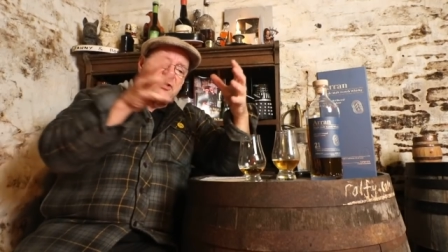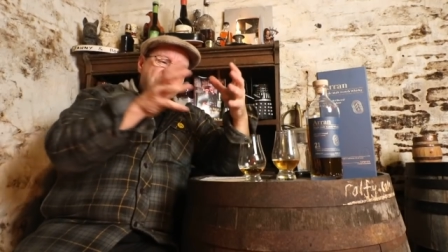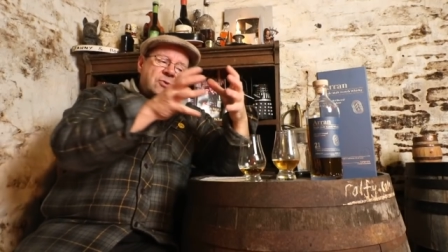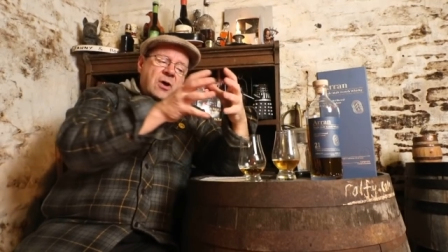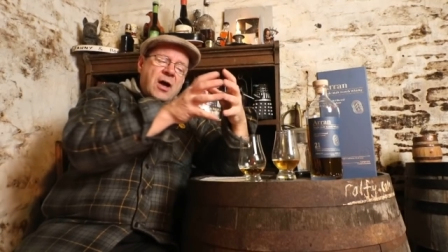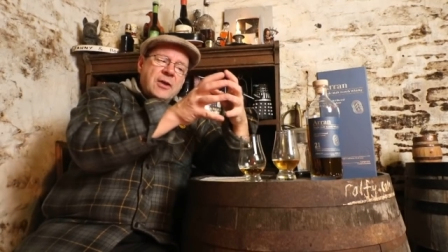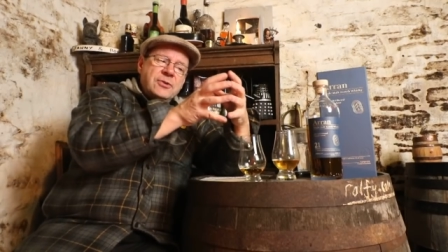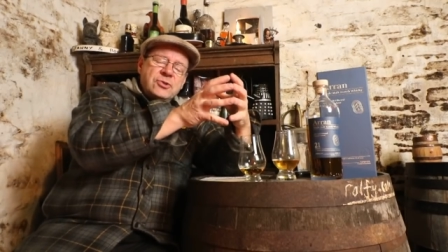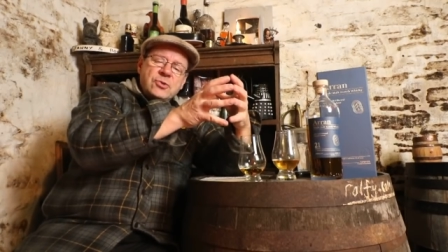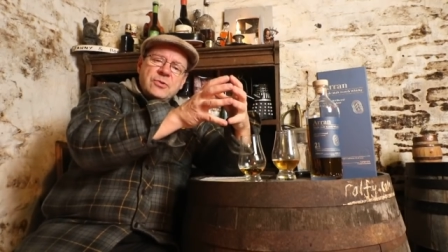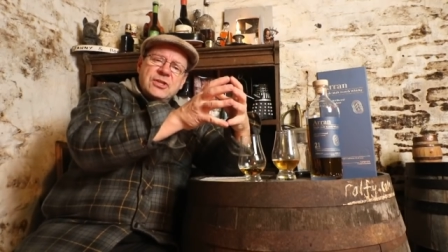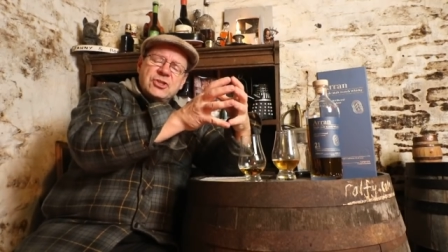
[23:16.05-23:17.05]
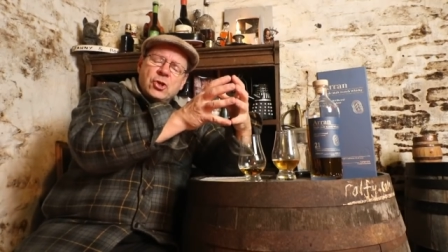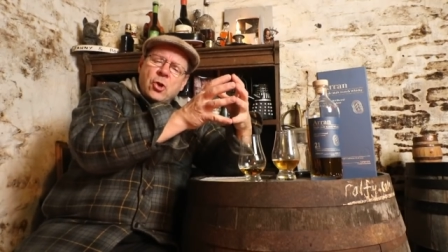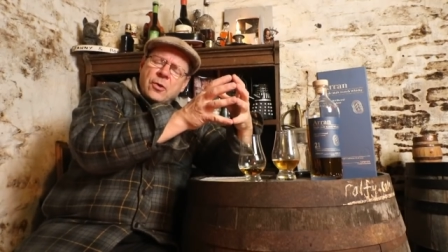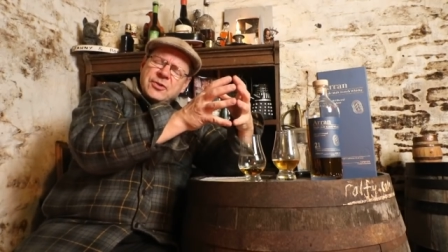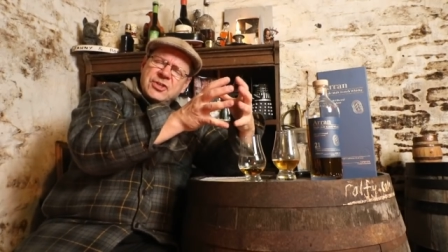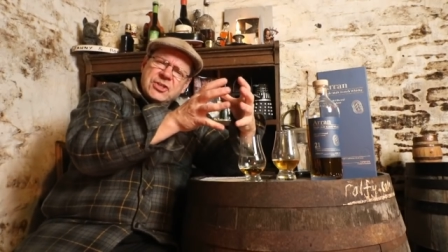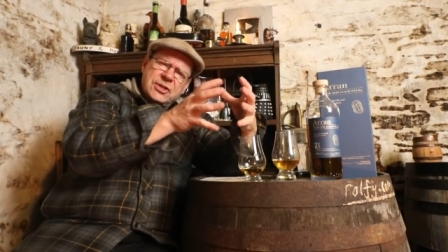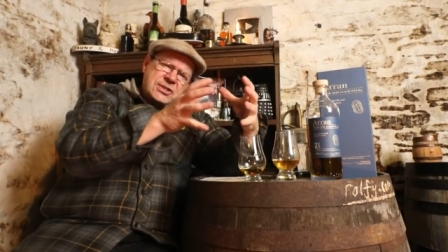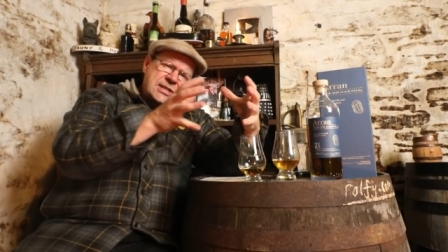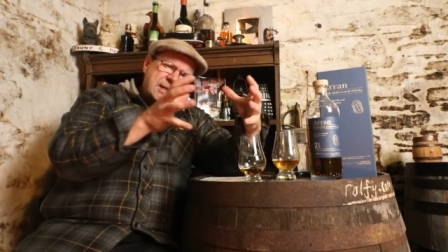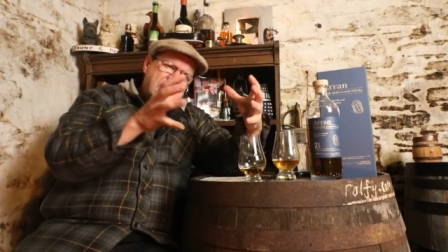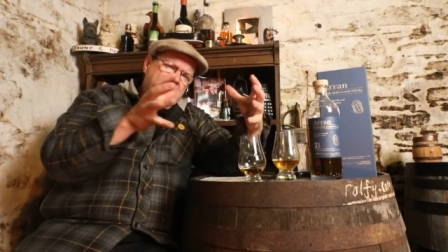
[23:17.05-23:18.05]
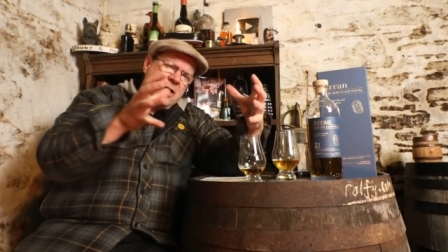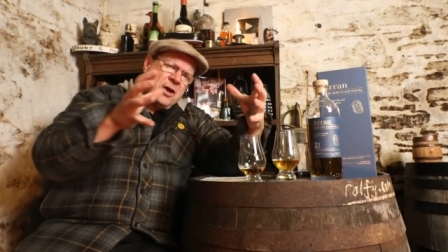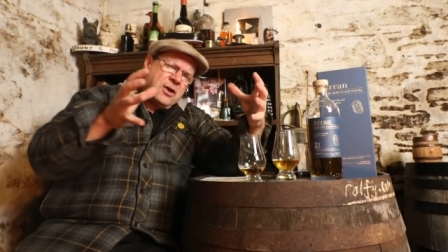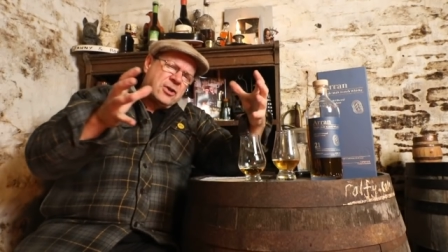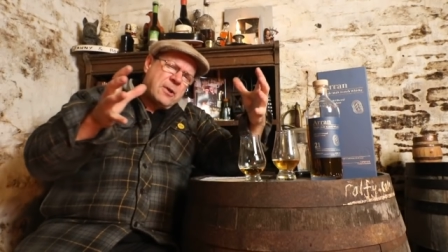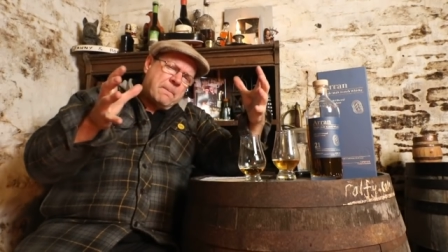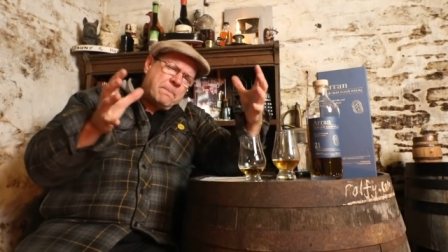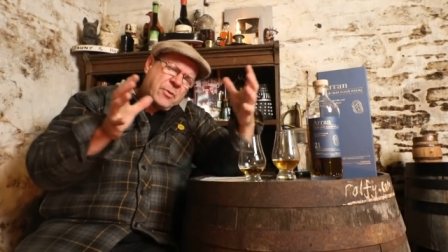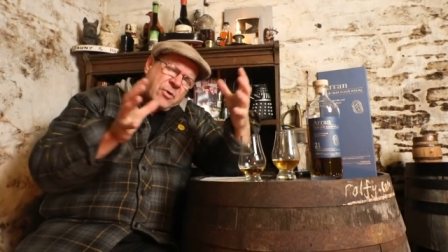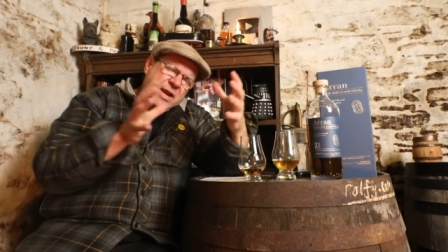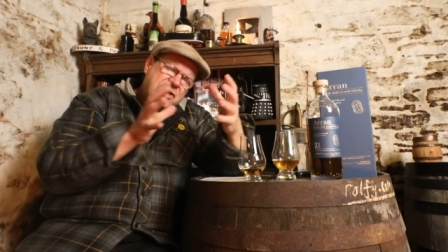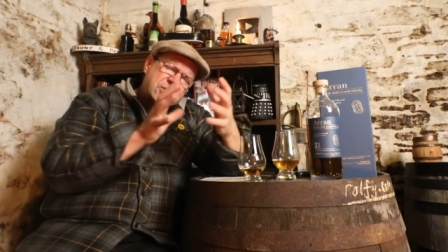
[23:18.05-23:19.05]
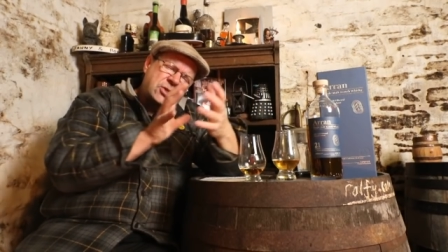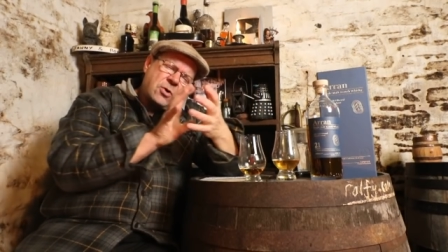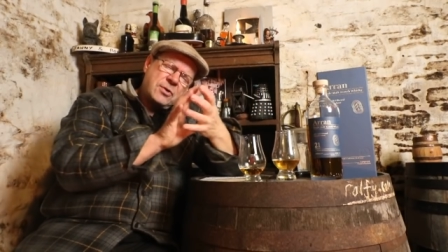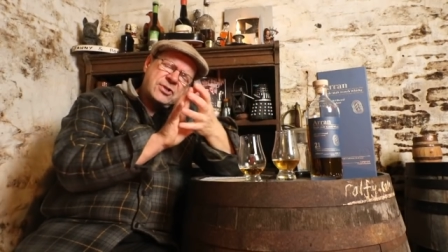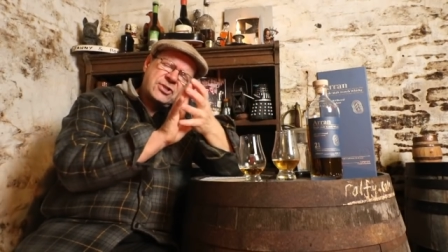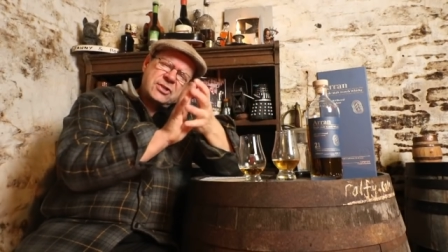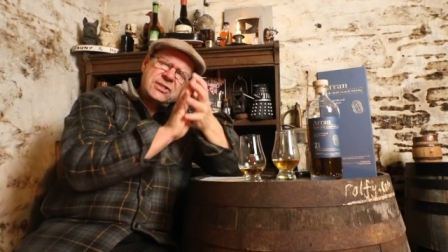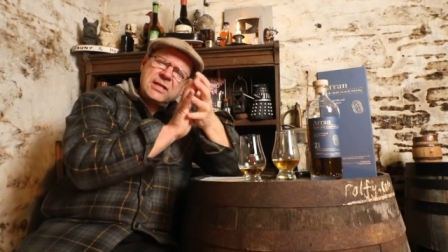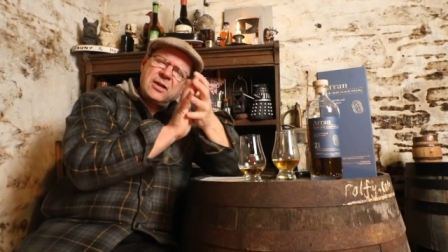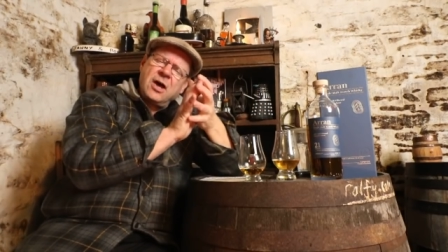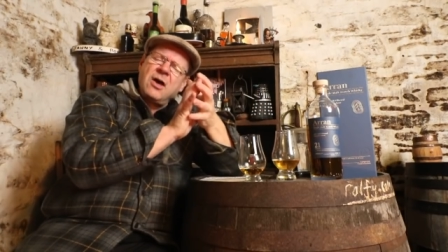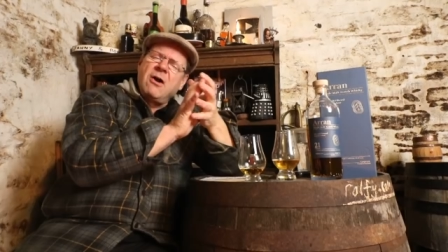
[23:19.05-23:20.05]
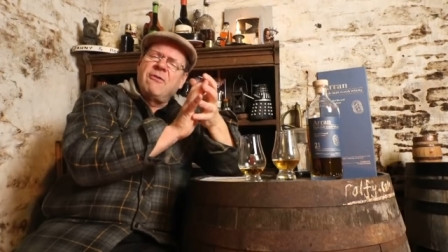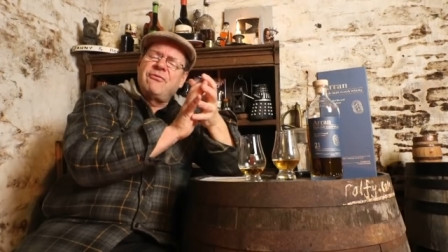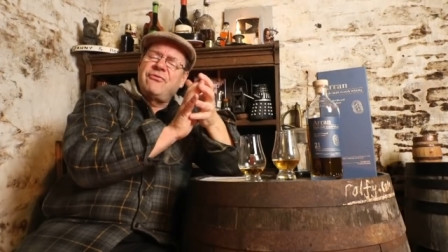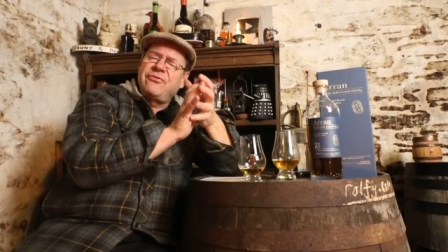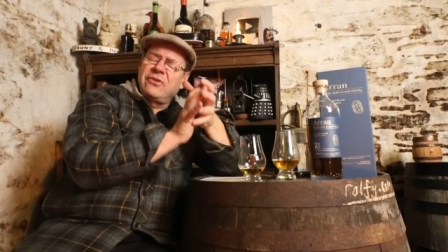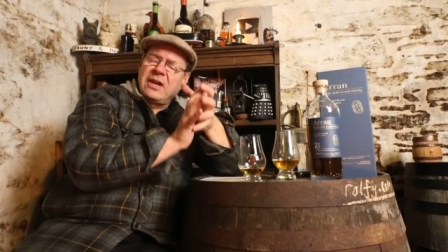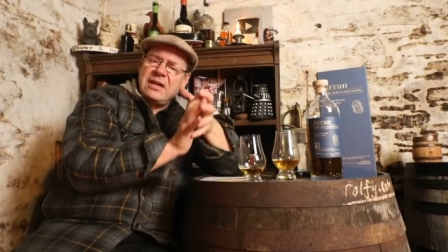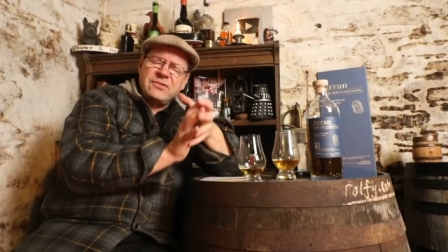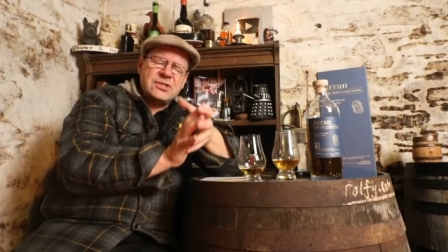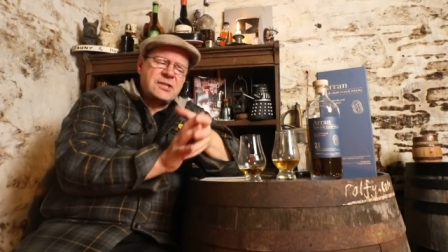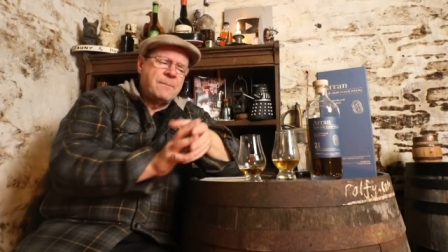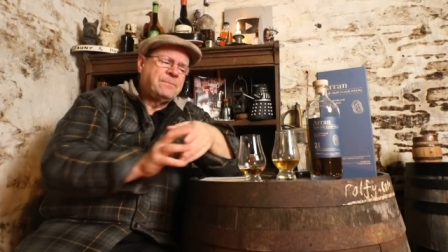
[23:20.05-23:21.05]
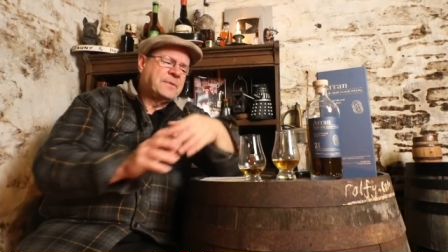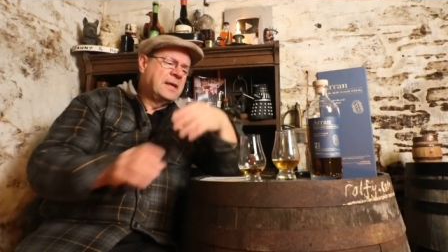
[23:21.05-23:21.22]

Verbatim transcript: to undo this concertina compressed concertina of flavours,